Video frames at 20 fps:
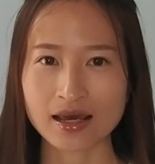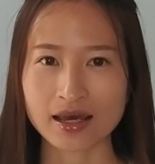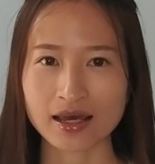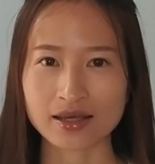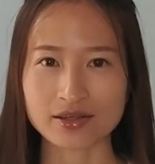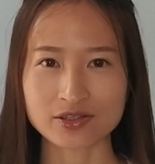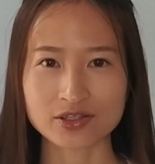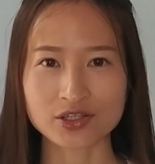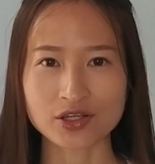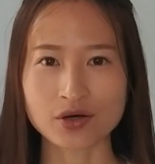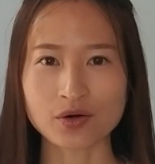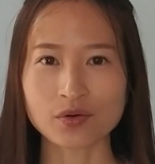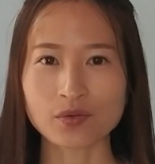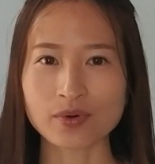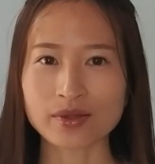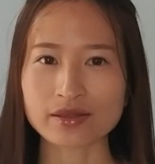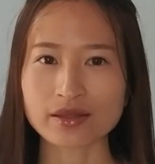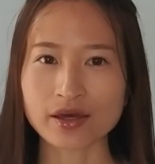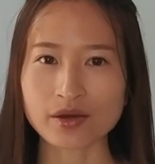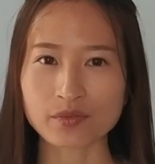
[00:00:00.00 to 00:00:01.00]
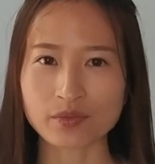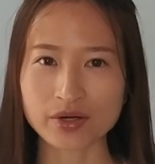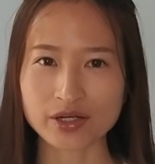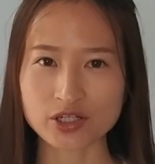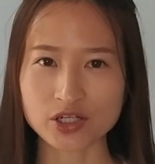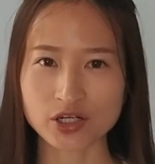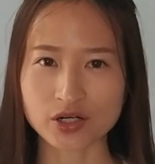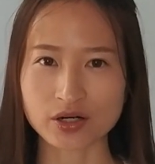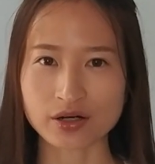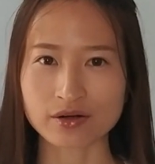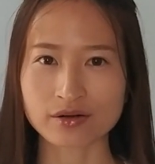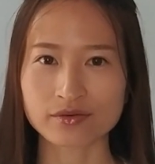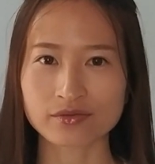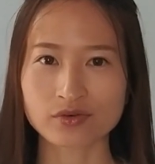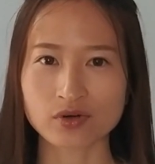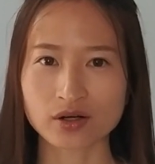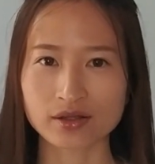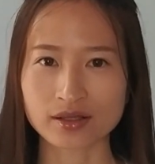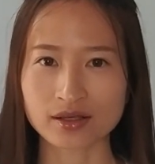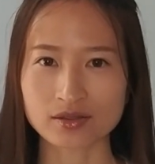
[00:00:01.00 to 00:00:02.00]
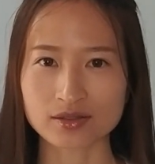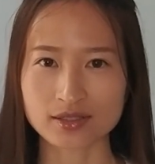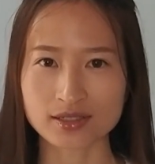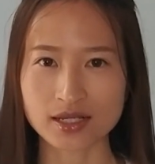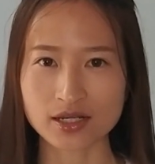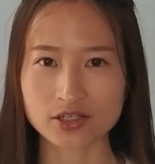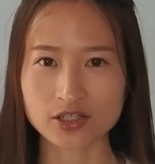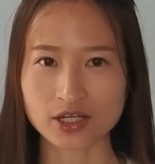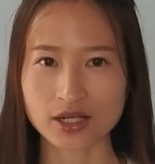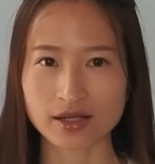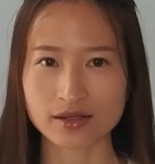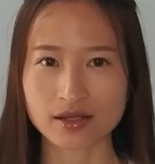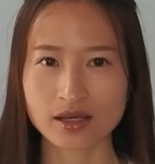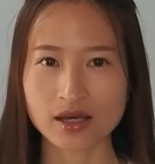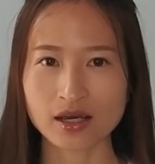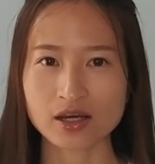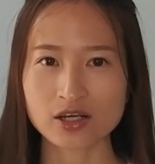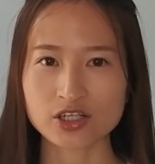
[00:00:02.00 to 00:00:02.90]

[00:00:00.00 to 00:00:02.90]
And so when they return for another session,